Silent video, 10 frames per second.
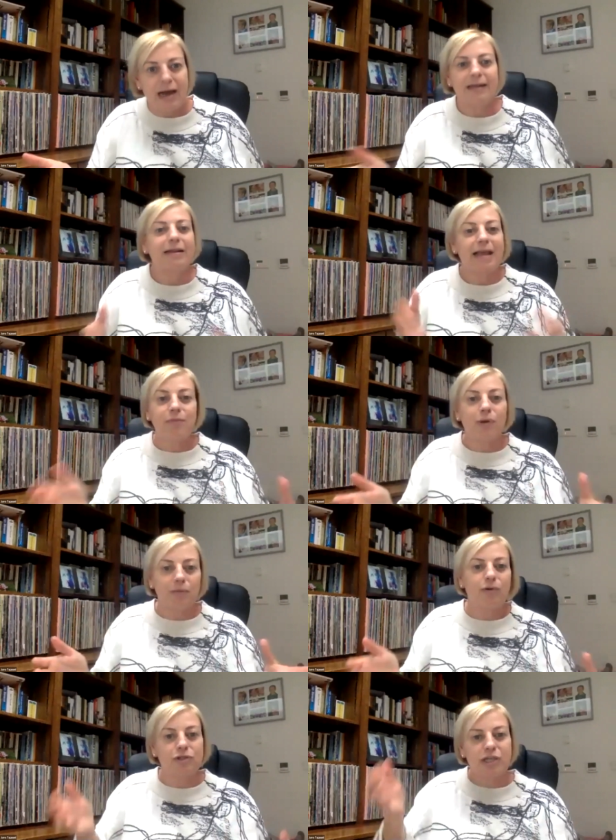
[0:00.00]
And at that
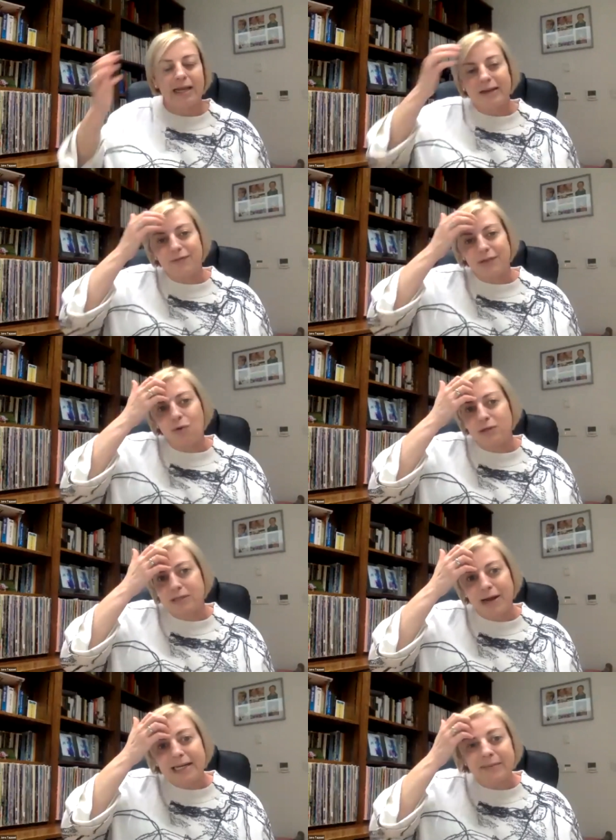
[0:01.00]
point, blockchain, if there was
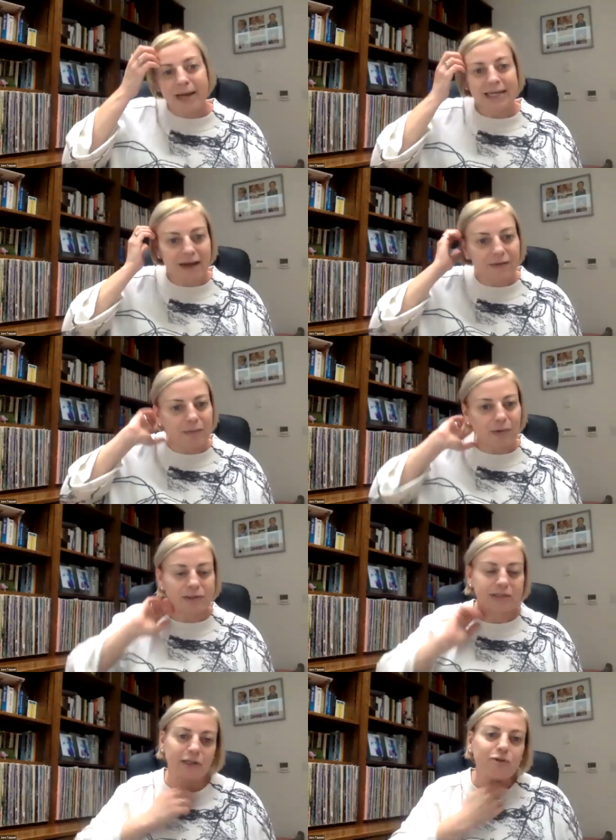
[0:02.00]
a ready-made out of the
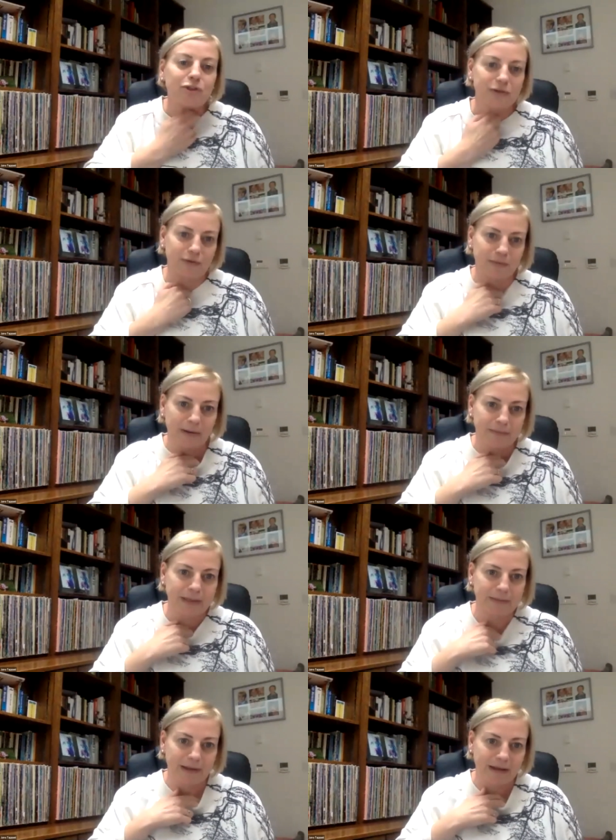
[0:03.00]
box solution for
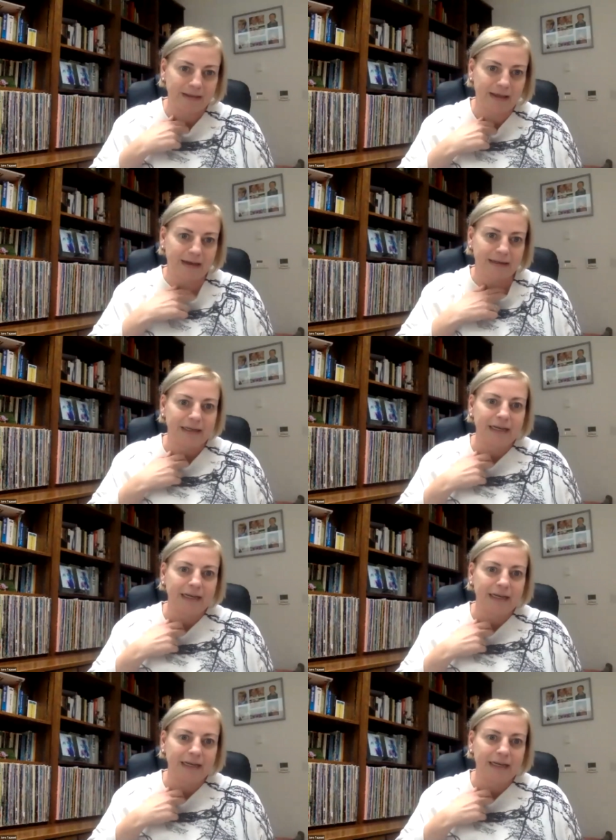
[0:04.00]
people like that,